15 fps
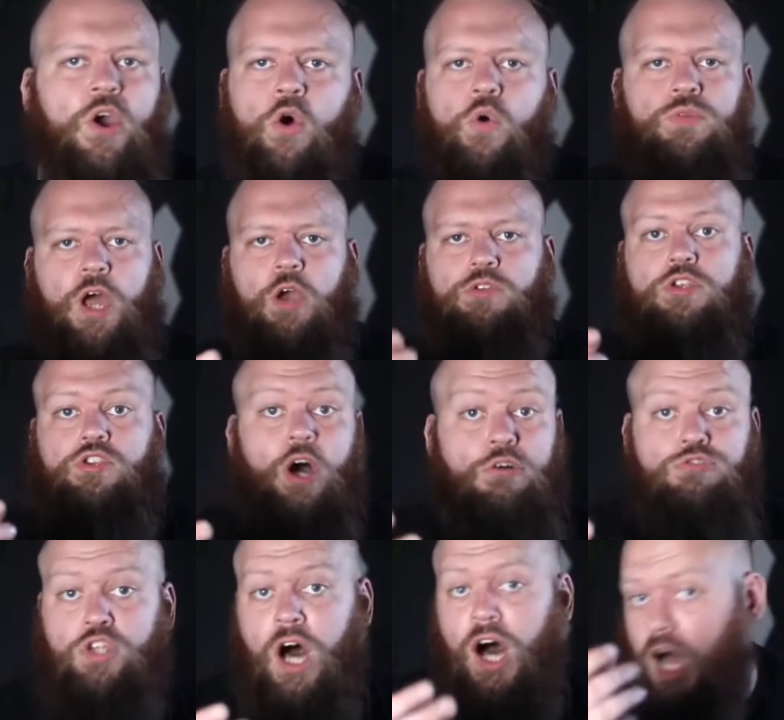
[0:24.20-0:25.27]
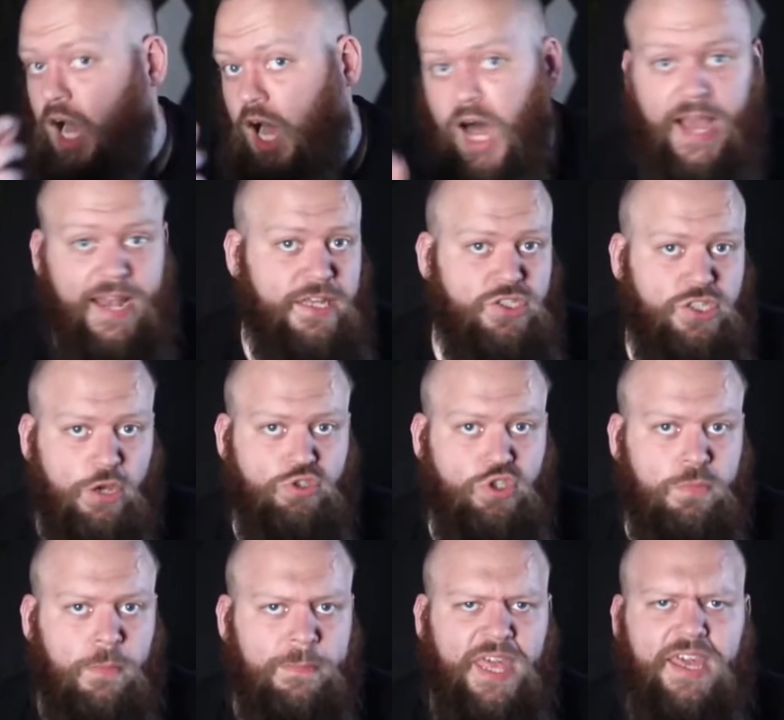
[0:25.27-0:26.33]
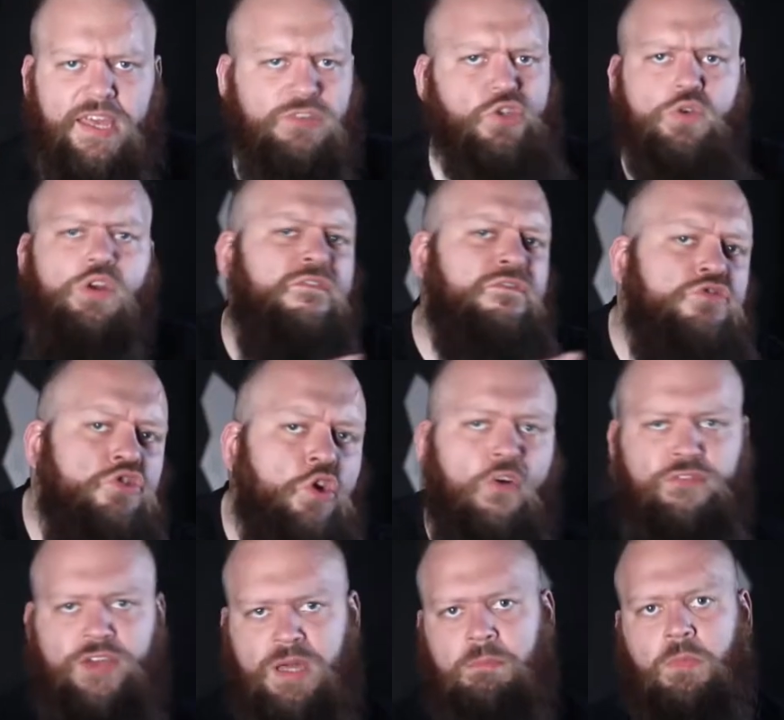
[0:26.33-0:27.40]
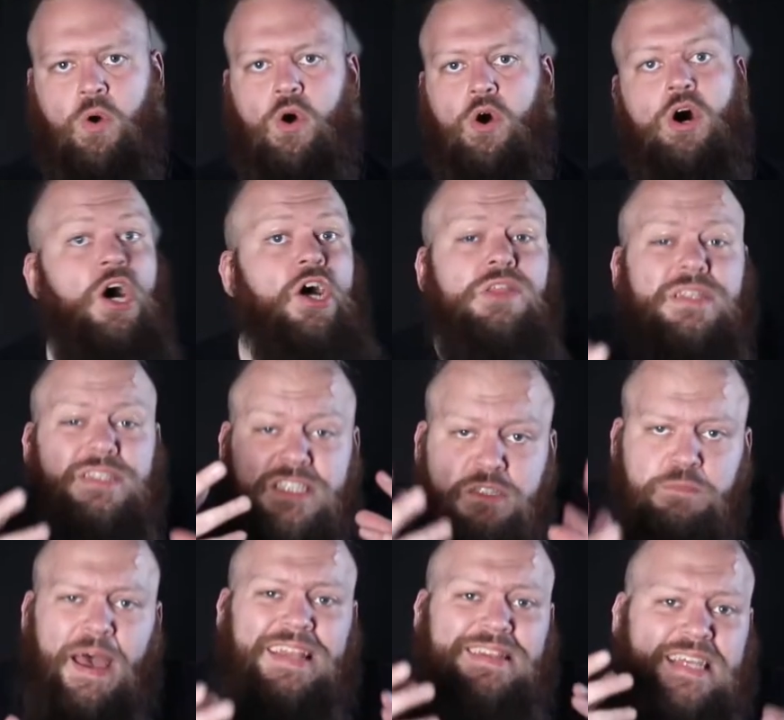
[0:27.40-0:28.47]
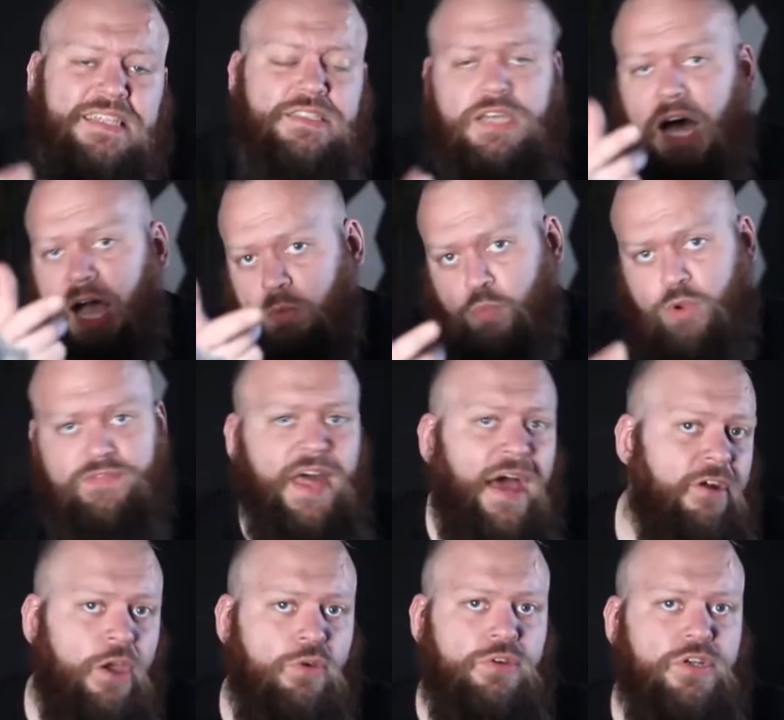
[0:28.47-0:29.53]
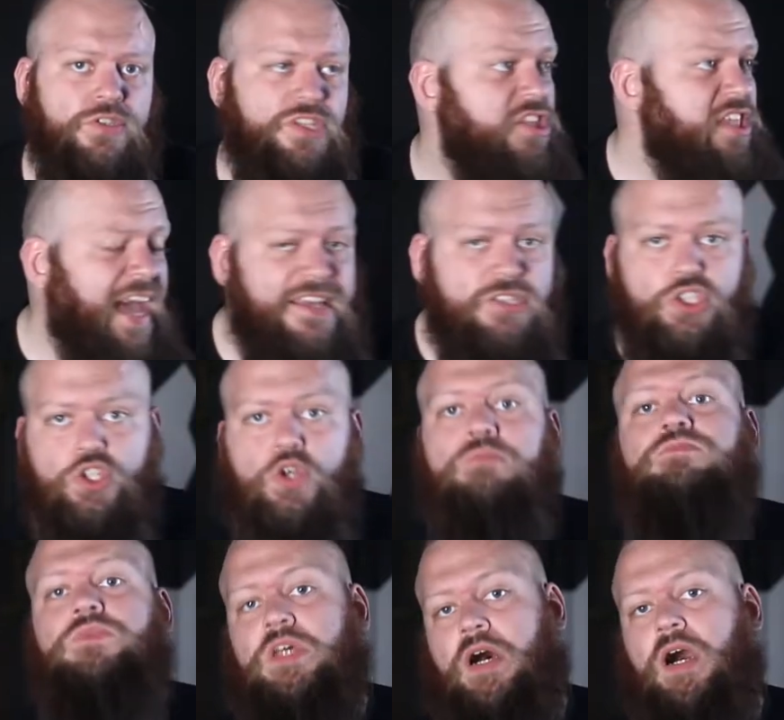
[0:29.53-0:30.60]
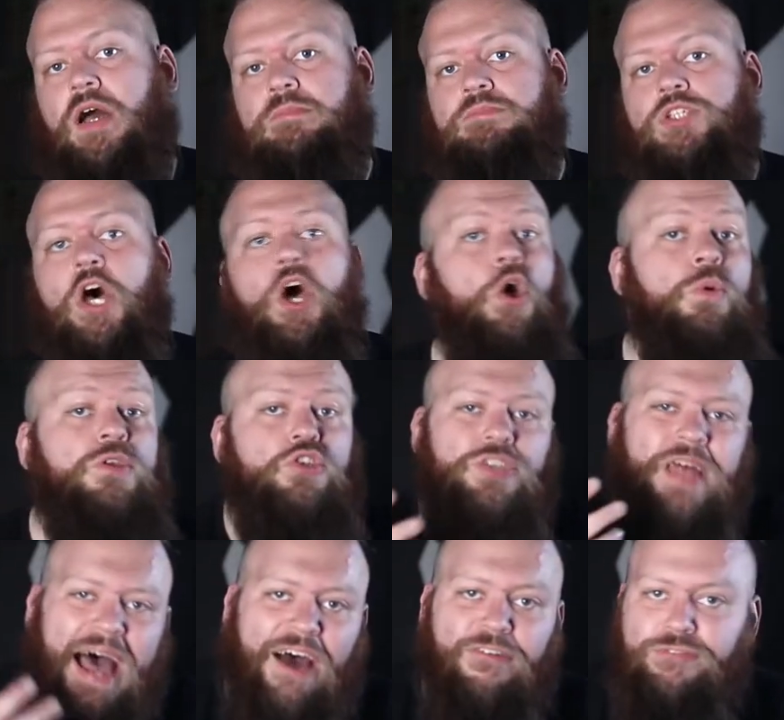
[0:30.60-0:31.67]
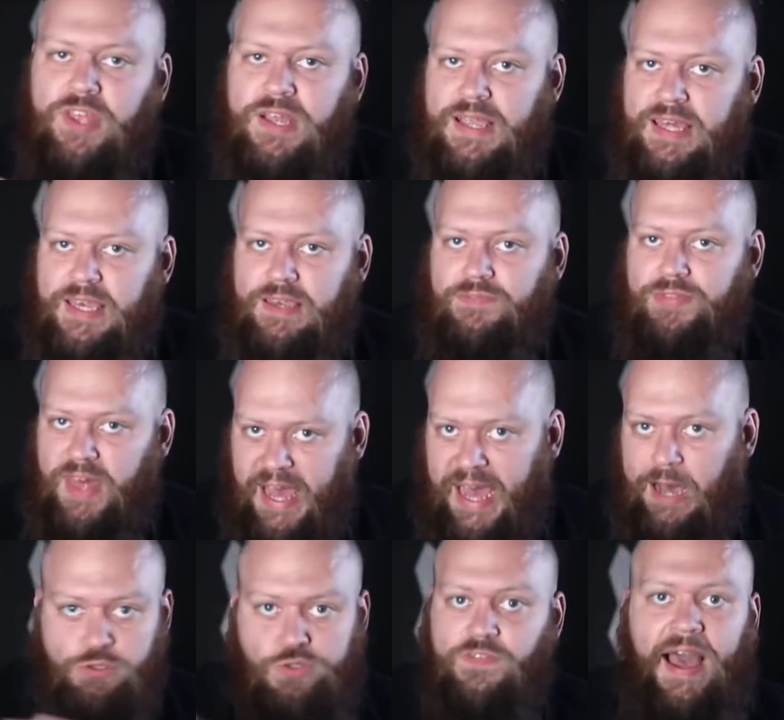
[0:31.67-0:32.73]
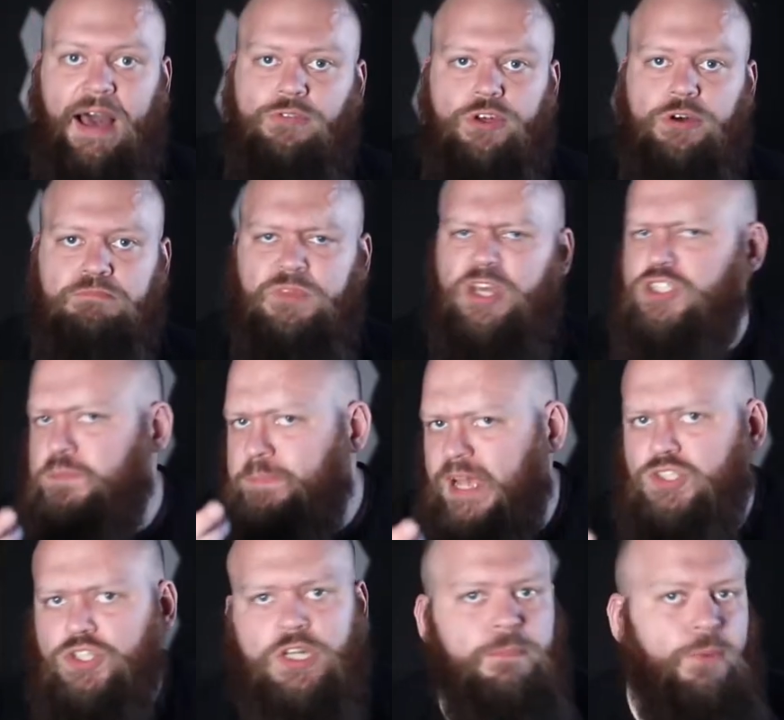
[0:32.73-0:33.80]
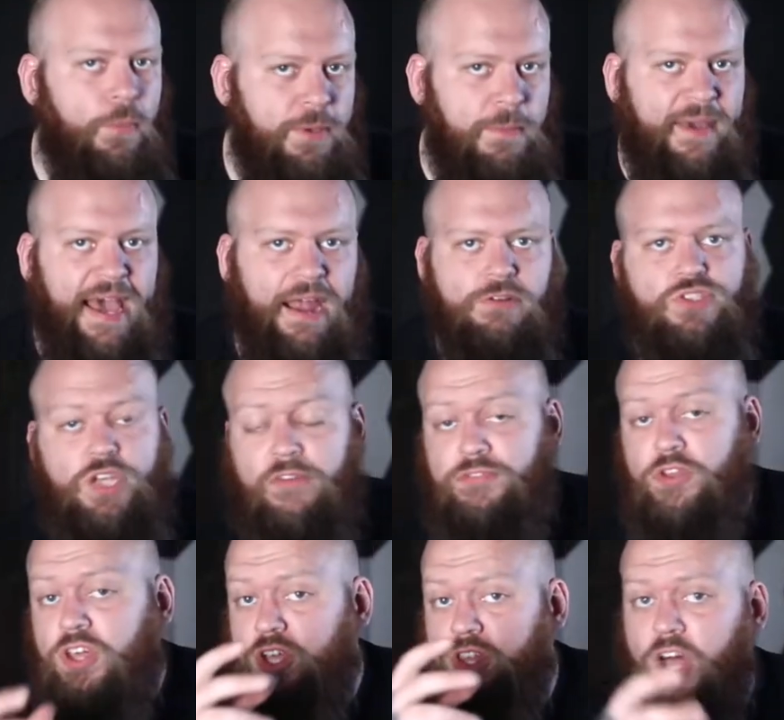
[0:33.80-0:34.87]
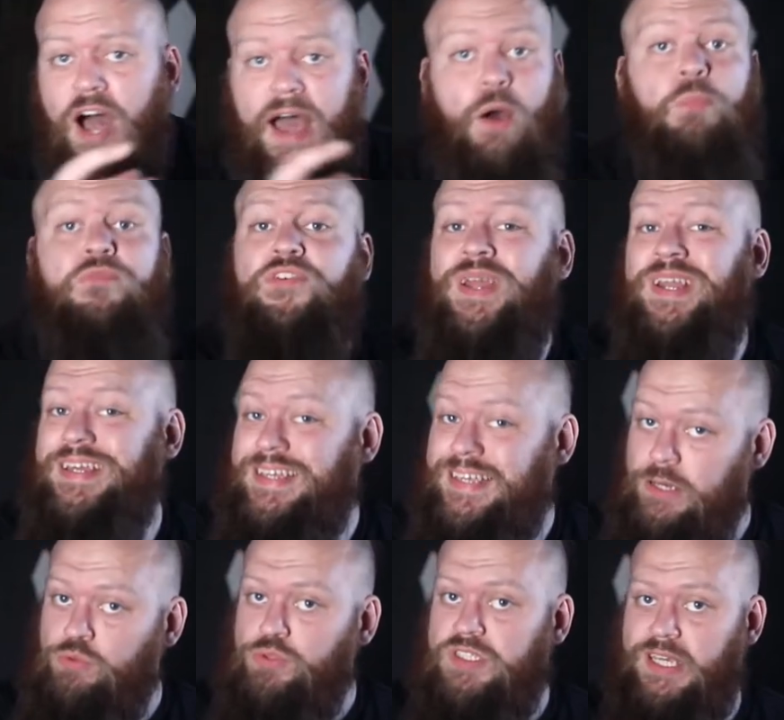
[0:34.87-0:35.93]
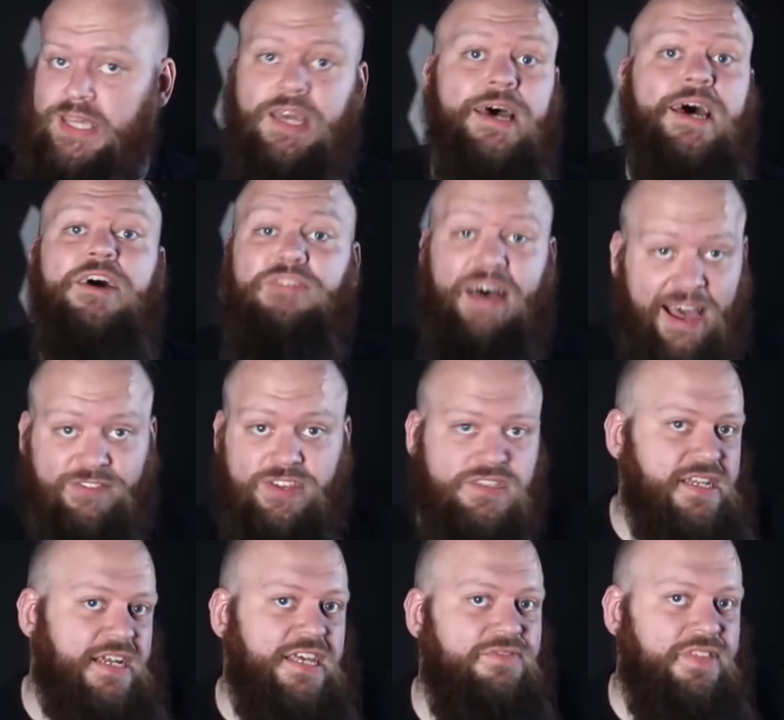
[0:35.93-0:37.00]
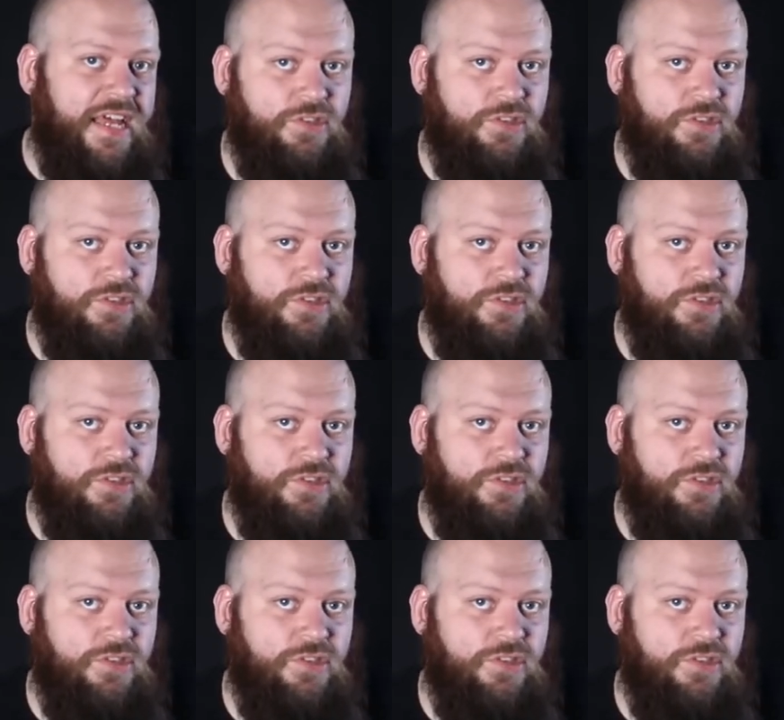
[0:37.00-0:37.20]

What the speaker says: all know that dogs are highly sociable beings who love nothing more than spending time with their owners. And yet sometimes we just have to leave the house without them. Especially puppy parents often cannot help feeling guilty for having to leave their